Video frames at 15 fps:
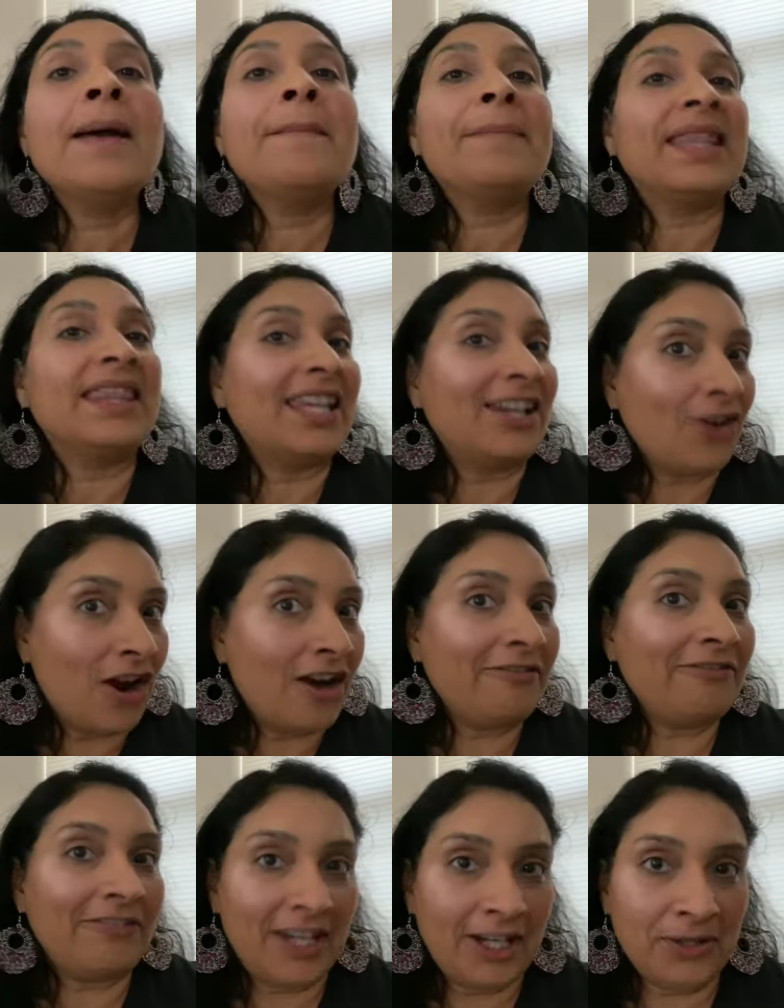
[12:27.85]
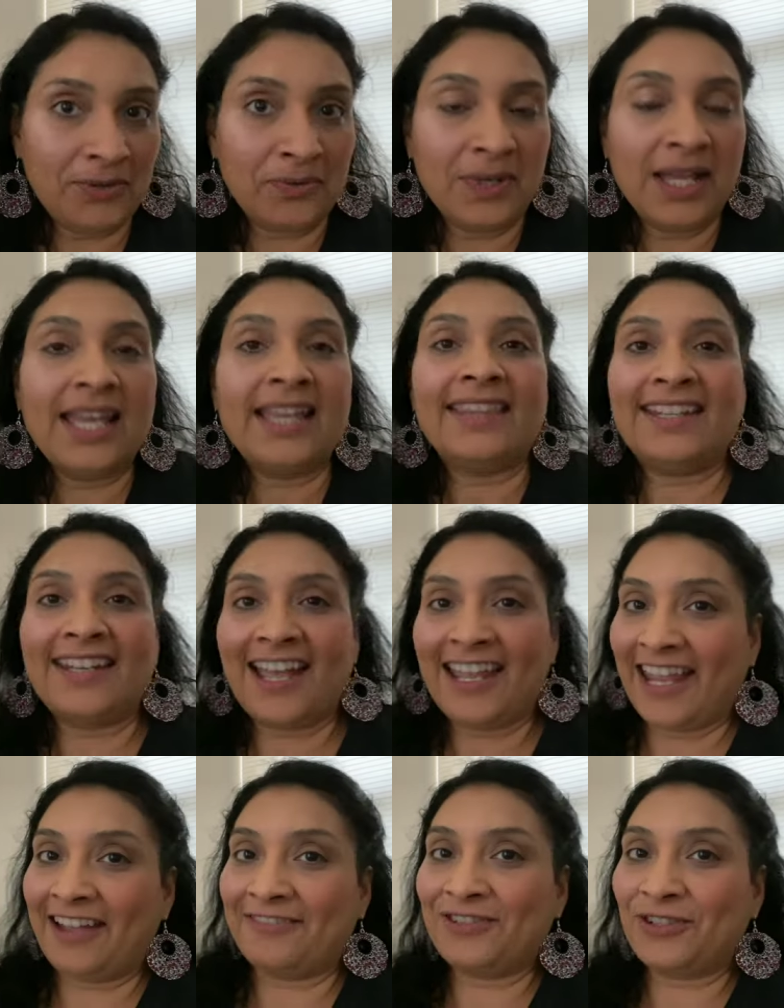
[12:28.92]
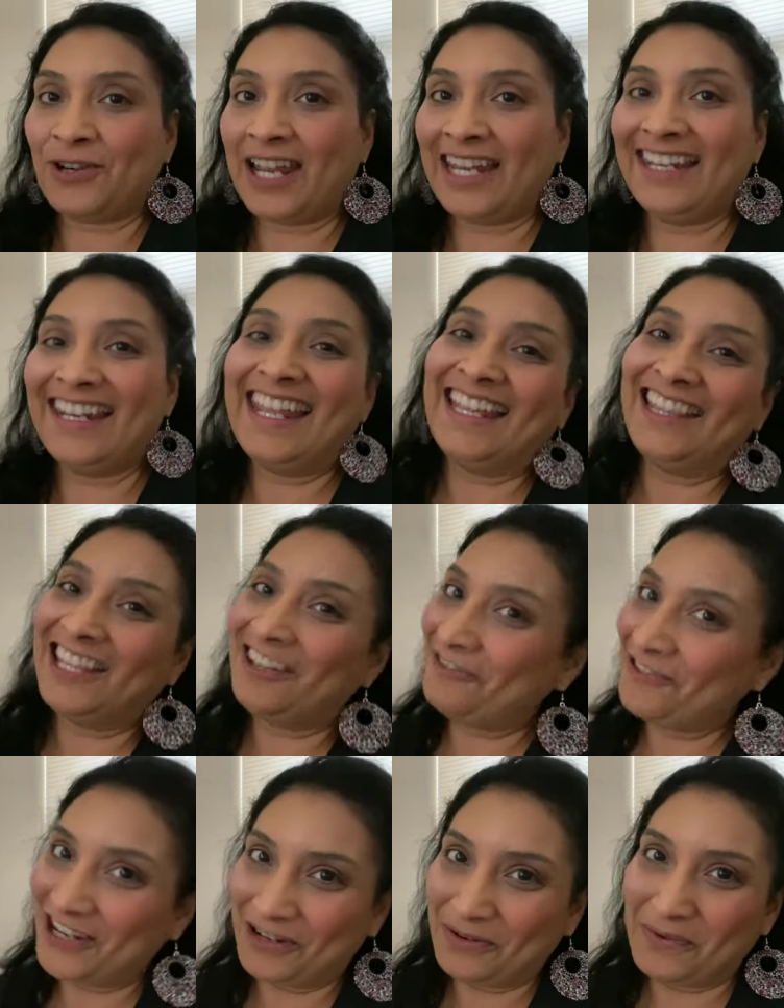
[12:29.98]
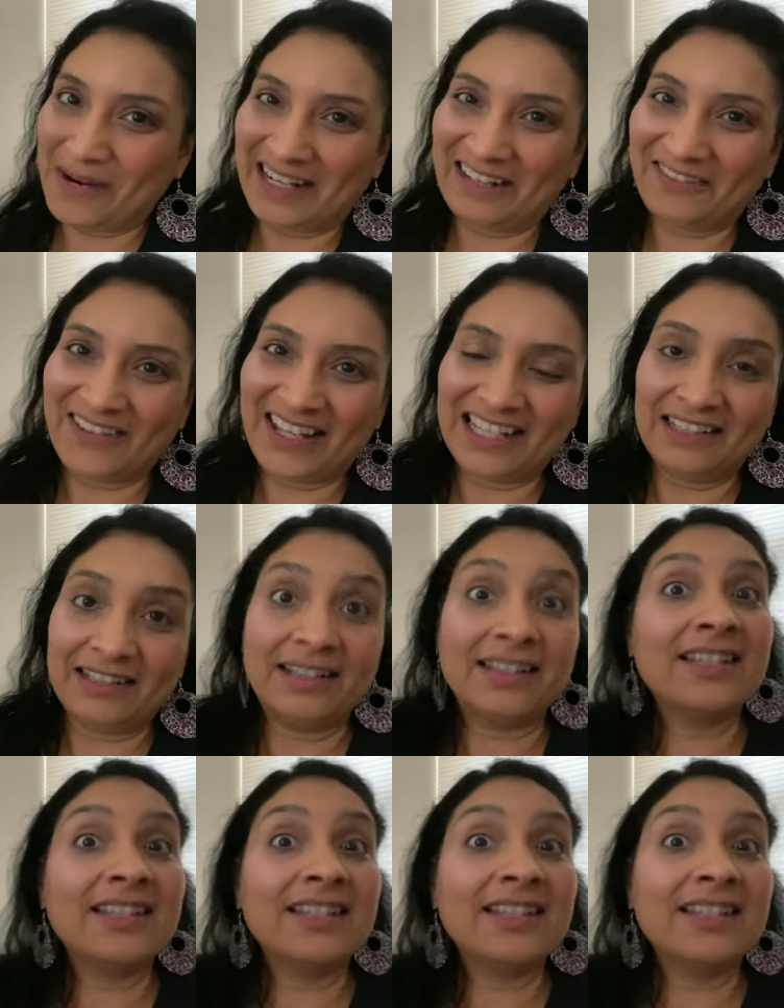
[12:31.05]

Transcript: but there are a few that I have tried and they work very well.